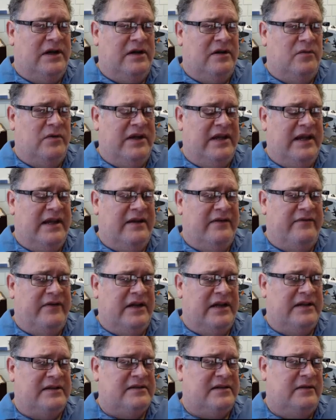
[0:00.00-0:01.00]
Here we have
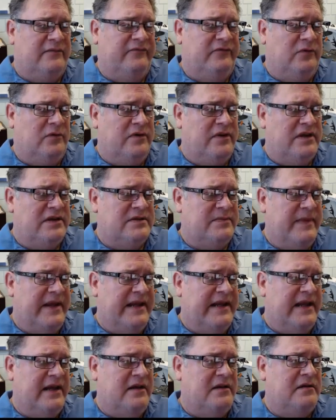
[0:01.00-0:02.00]
a subfloor that's
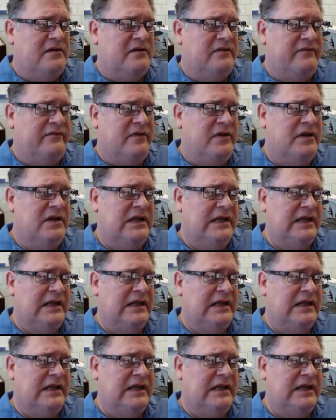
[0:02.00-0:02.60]
made out of,